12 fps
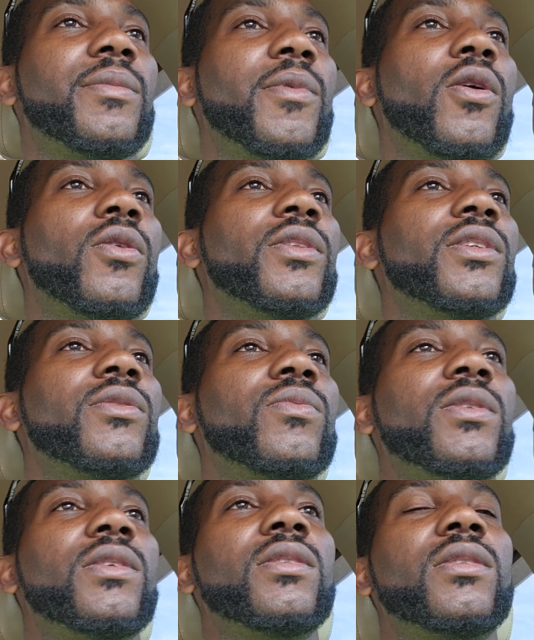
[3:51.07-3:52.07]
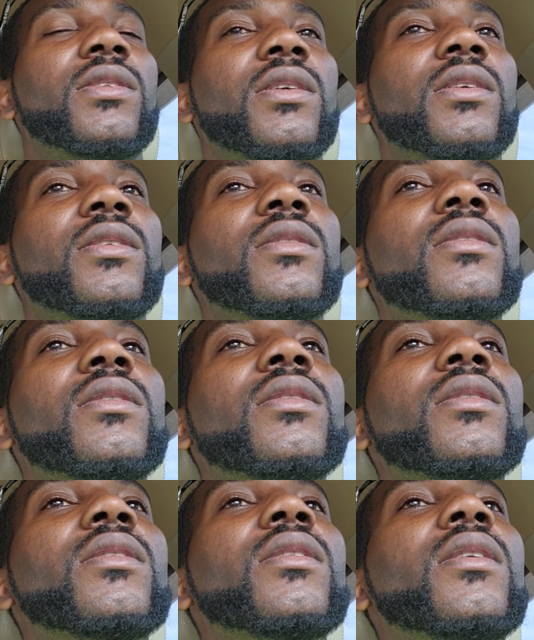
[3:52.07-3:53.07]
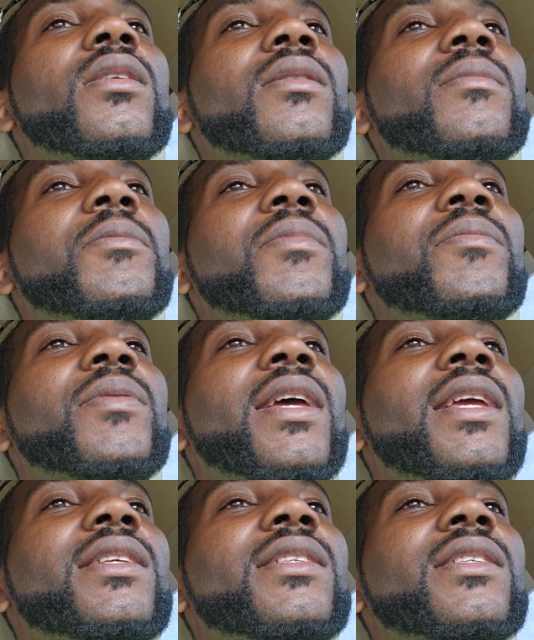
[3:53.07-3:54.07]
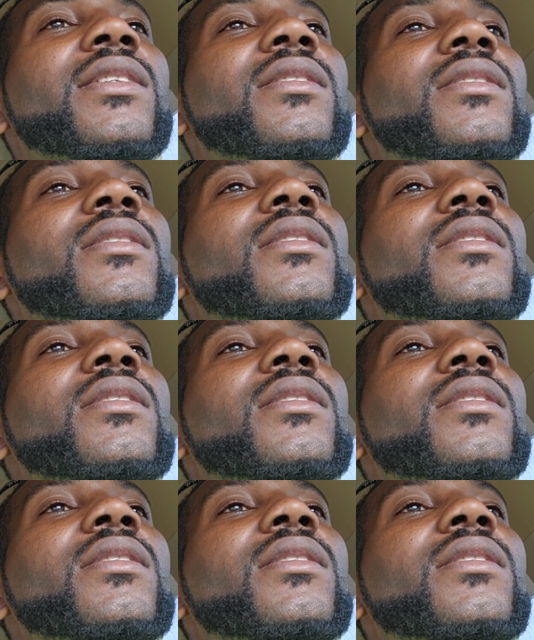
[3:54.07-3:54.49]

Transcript: All this week. So I'm gonna be patient.